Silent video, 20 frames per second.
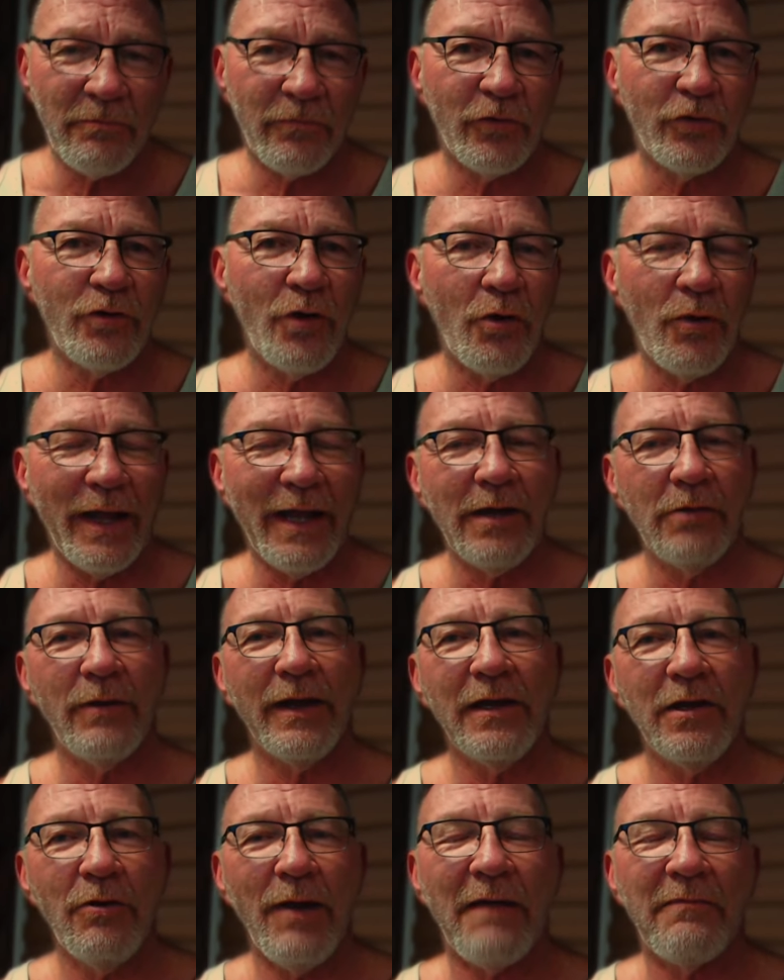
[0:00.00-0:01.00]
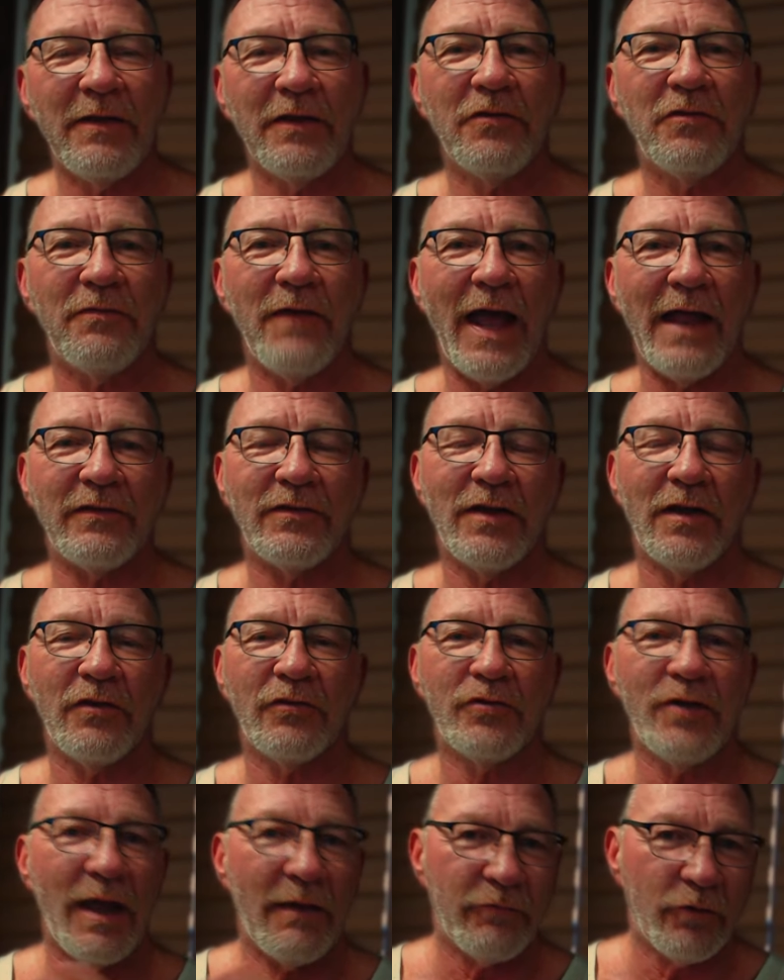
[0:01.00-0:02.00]
So anyway, you have these fat
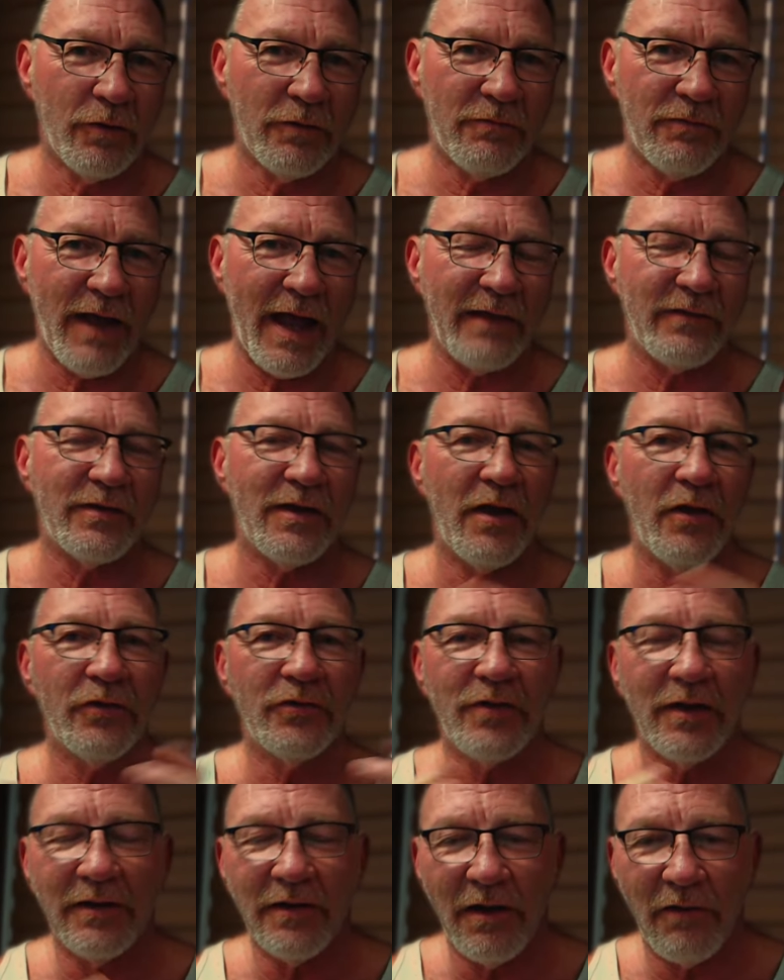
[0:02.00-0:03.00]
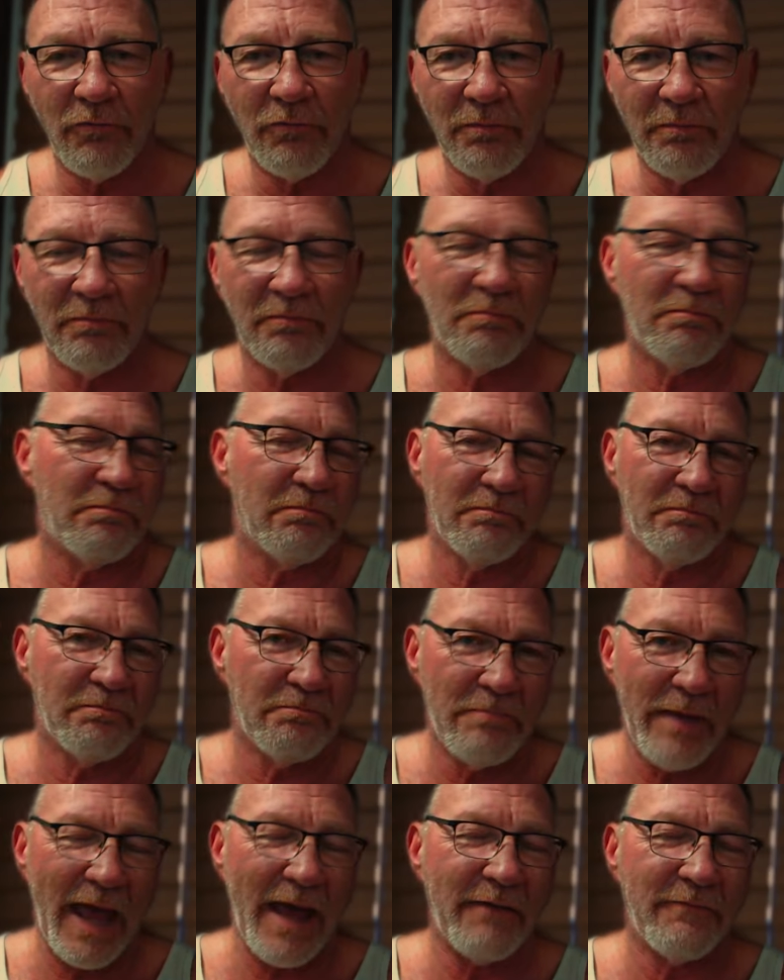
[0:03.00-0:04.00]
cells. You have good fat cells and you have
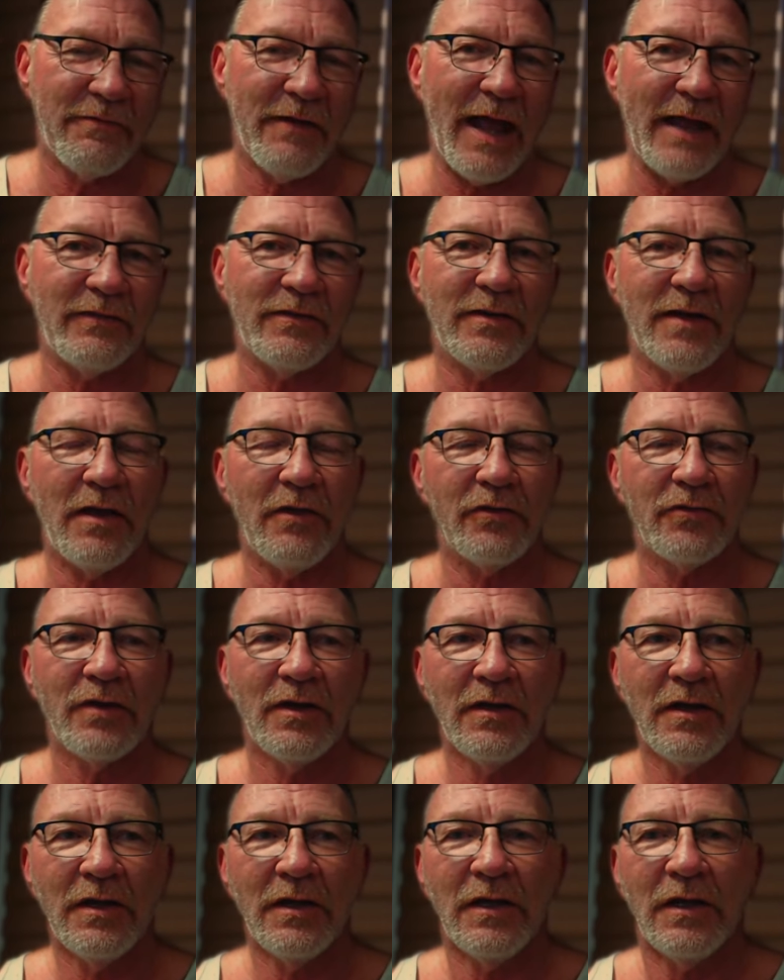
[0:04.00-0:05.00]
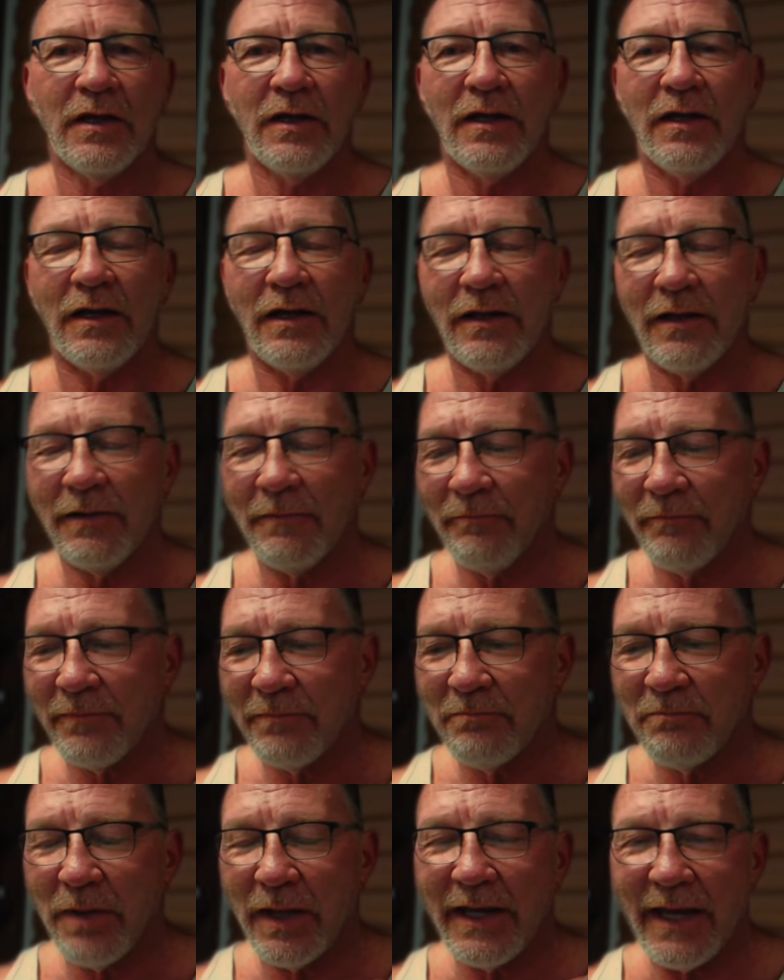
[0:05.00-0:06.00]
bad fat cells.
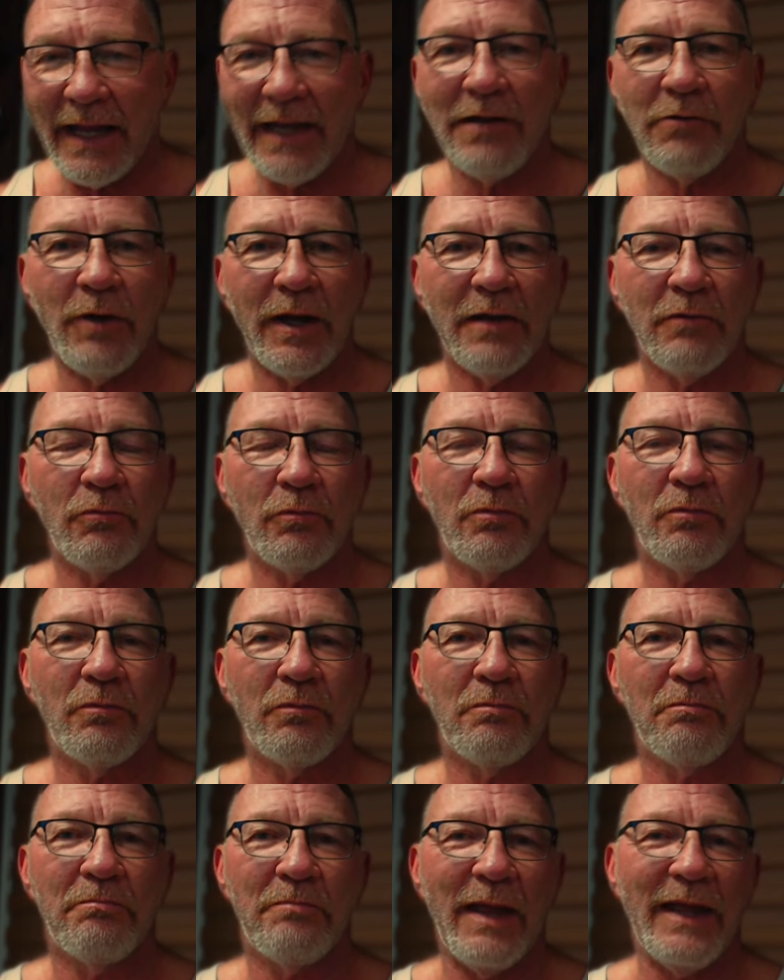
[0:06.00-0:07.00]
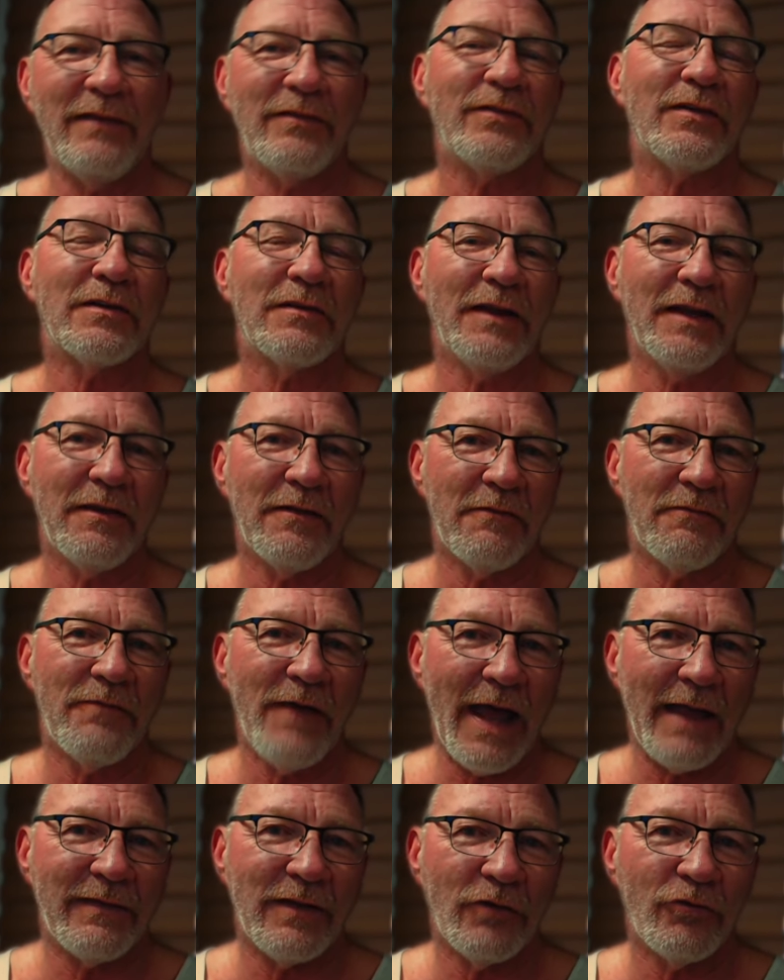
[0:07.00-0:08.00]
But anyway, basically the
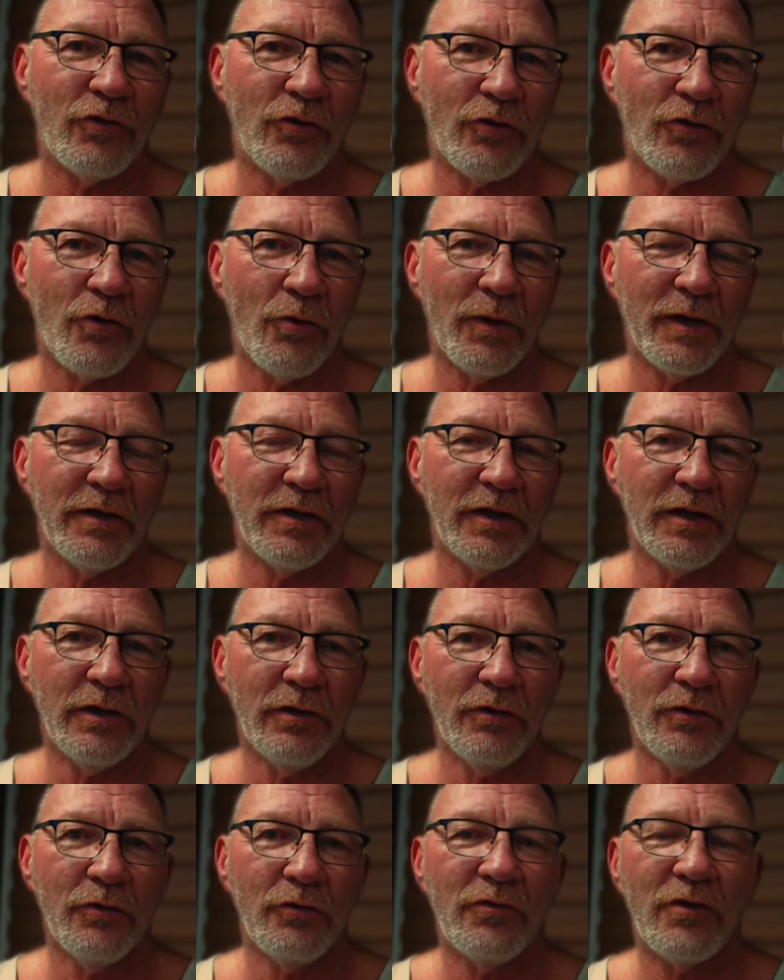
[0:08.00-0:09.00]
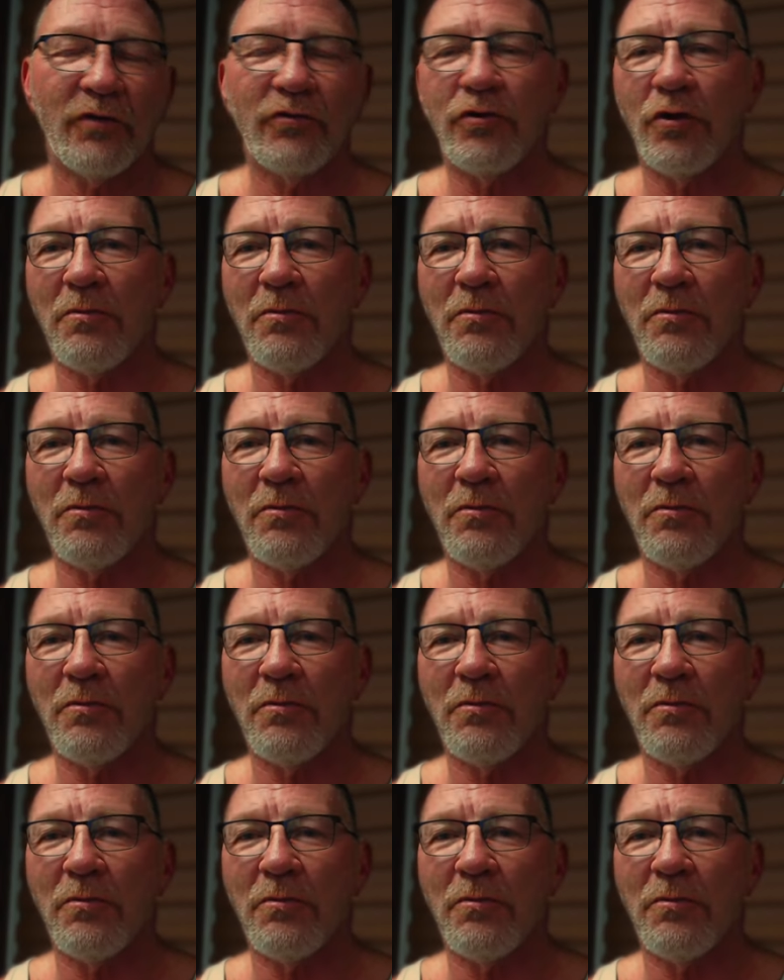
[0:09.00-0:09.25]
fat that you're going to use as